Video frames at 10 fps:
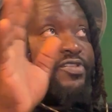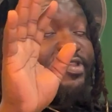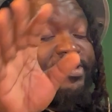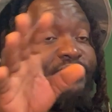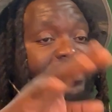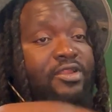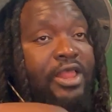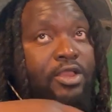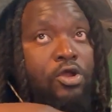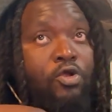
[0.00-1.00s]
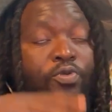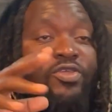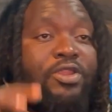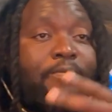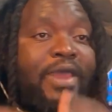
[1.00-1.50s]
systems that like are
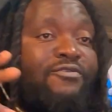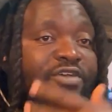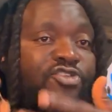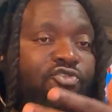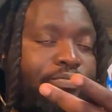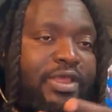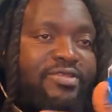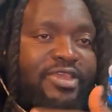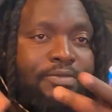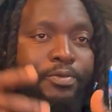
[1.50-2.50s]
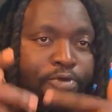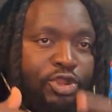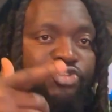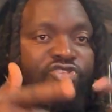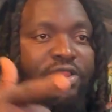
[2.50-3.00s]
within a manufacturing plant to keep the
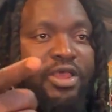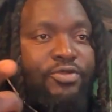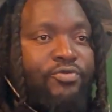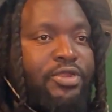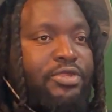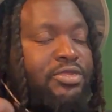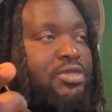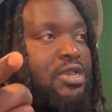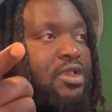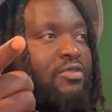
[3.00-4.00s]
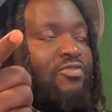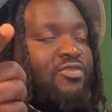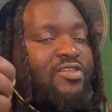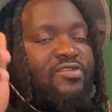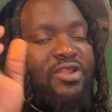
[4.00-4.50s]
production line running.
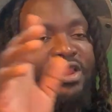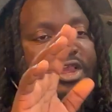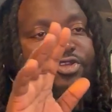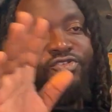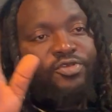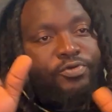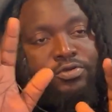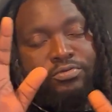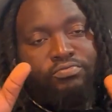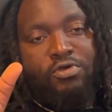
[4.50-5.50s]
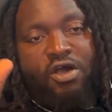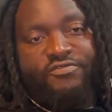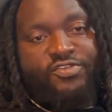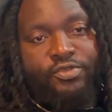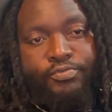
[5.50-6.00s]
These are not like your typical
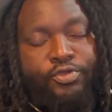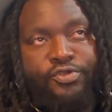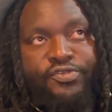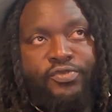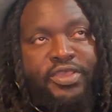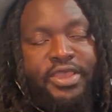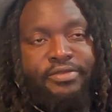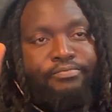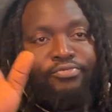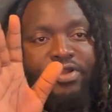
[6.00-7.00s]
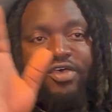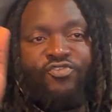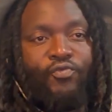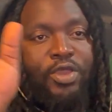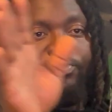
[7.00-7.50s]
office computers. You can't browse
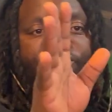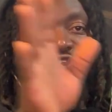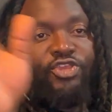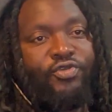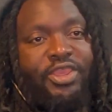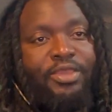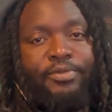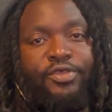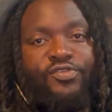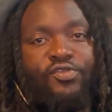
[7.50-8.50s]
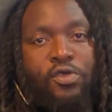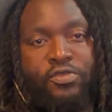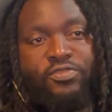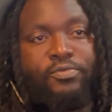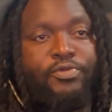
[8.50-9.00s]
the web or check your emails
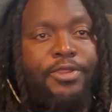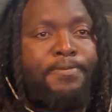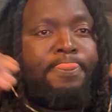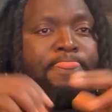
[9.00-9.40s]
on them, right?